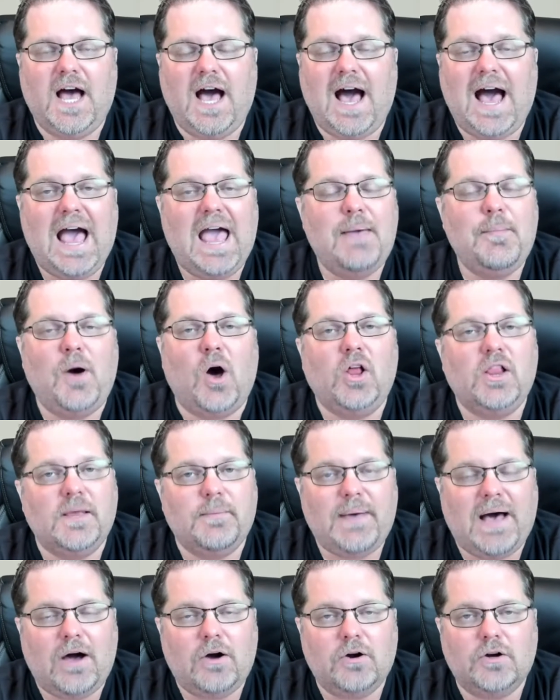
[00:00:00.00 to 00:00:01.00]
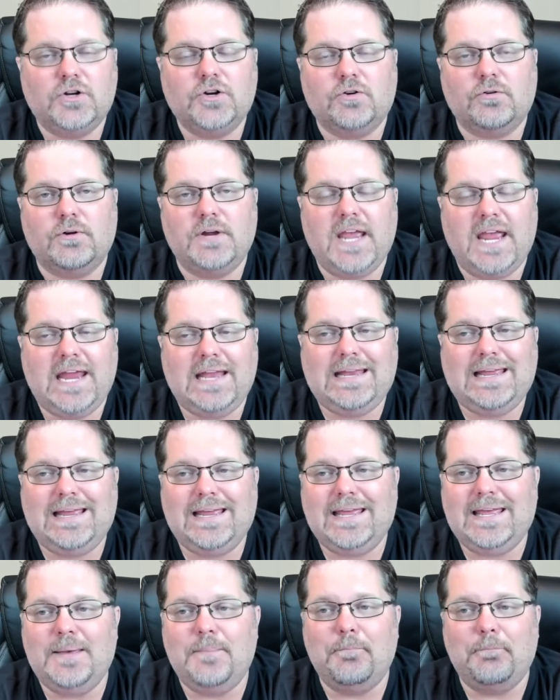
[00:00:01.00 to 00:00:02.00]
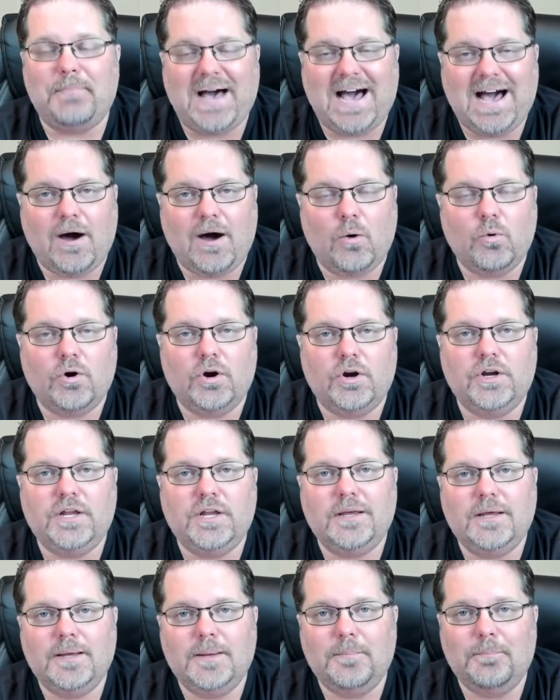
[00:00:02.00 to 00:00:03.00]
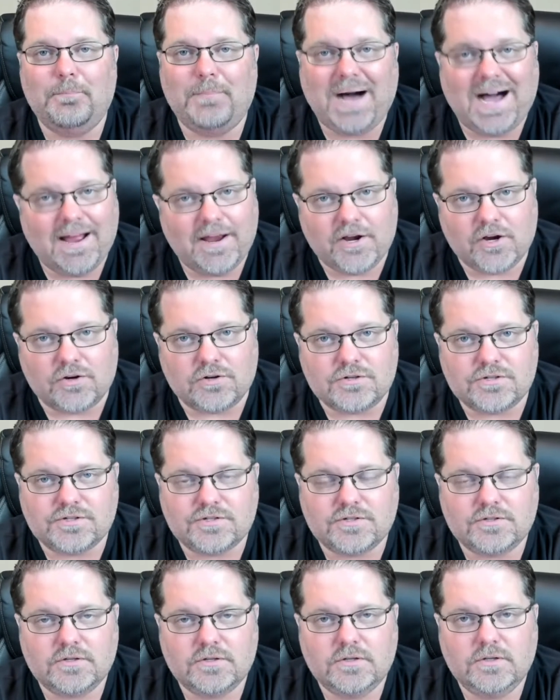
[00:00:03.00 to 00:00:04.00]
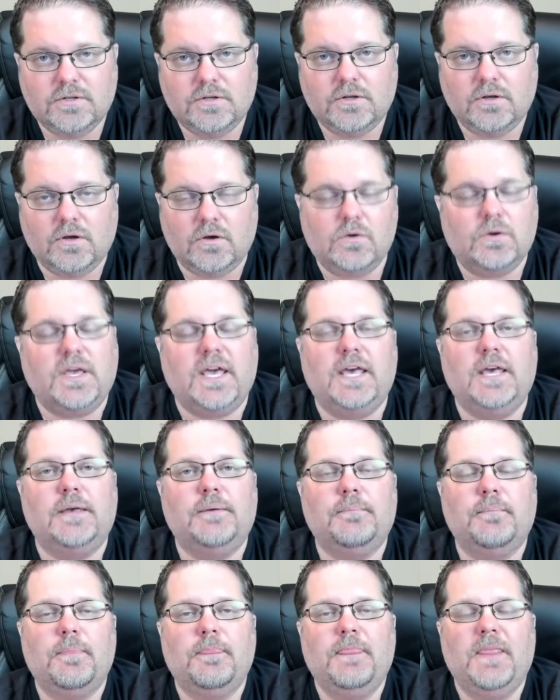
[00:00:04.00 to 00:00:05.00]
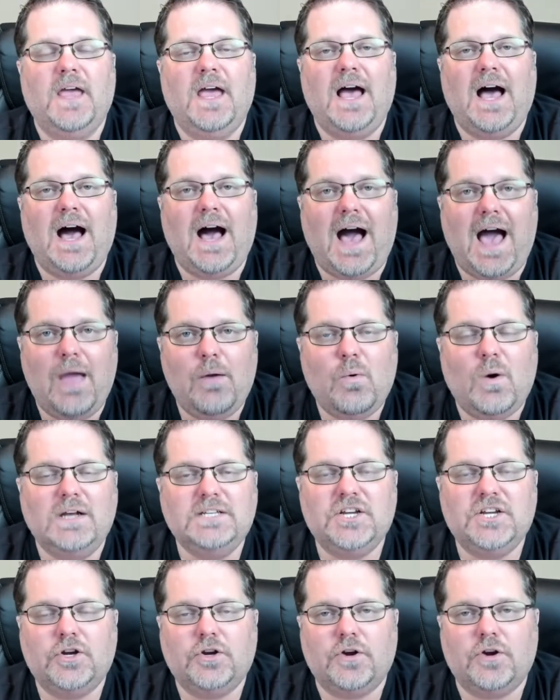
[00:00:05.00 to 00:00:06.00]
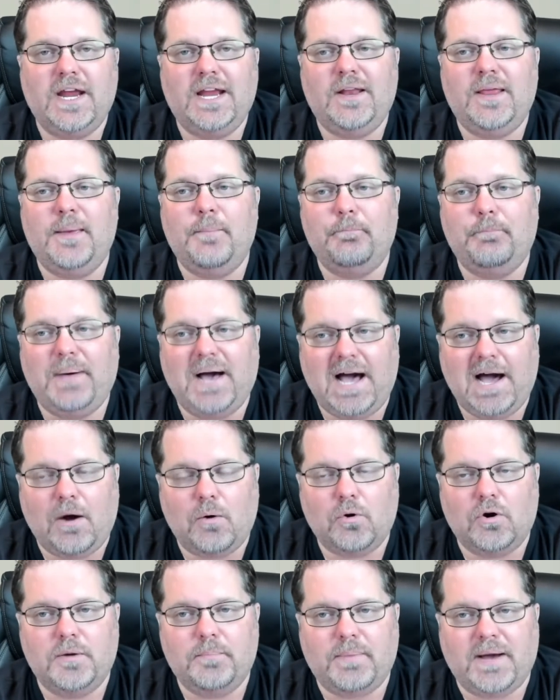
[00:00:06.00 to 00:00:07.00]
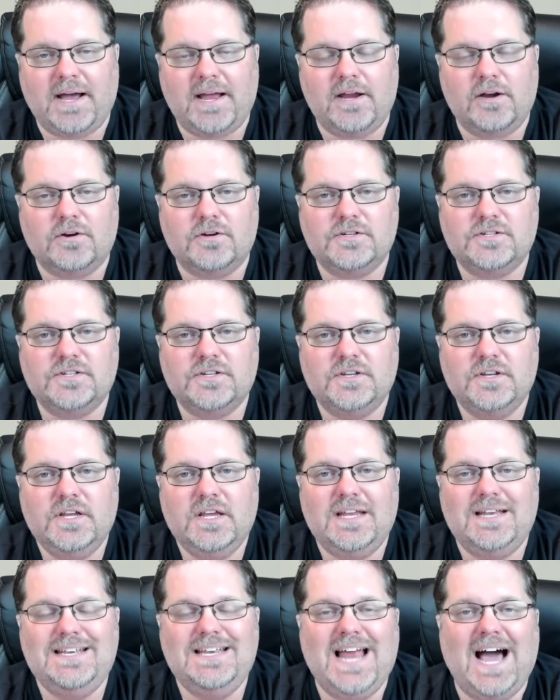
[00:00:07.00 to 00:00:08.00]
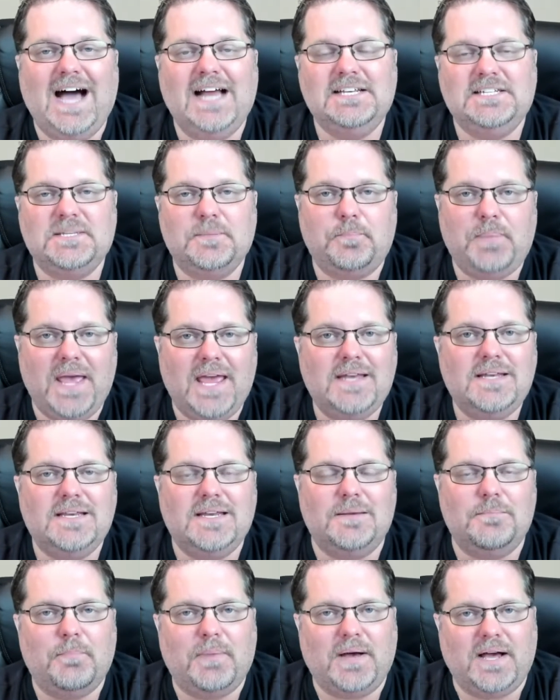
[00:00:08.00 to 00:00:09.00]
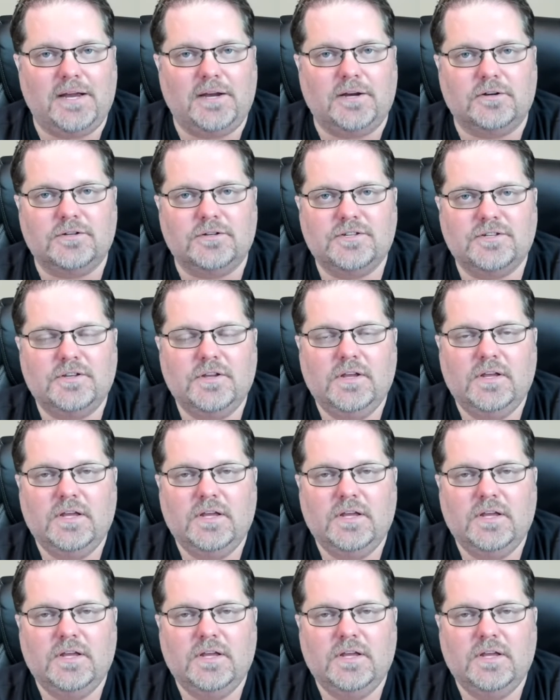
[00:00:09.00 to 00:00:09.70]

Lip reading: I'm all about creating empowered buyers. Okay. I want to create empowered buyers, not dependent buyers.